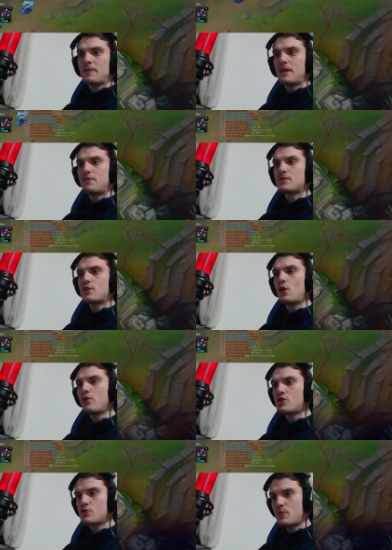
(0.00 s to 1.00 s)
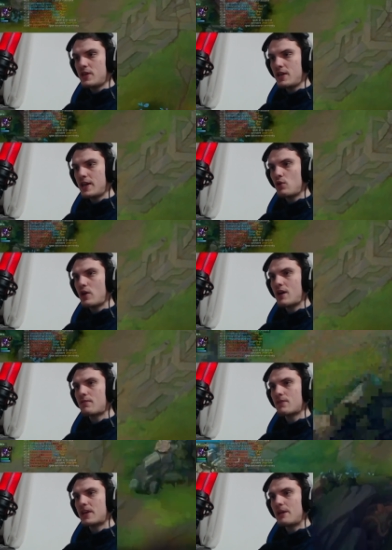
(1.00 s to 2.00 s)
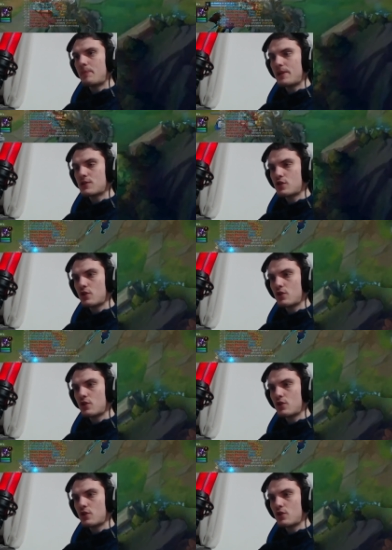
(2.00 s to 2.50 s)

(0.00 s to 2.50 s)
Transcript: If he's low HP and you have kill pressure